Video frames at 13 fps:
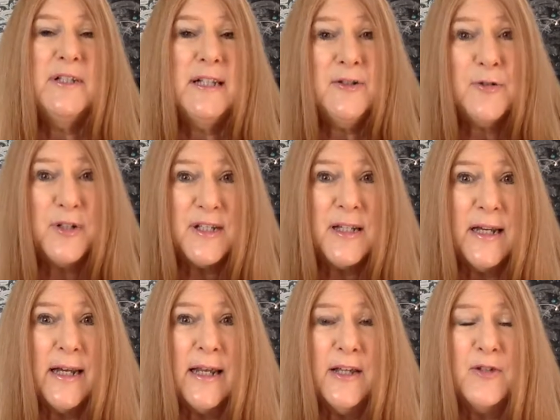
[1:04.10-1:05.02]

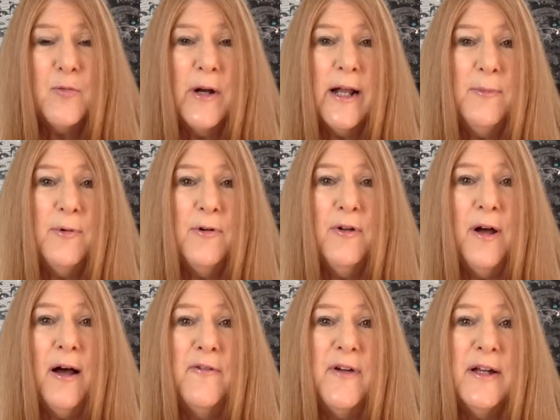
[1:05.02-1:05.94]
interesting is when I pulled off,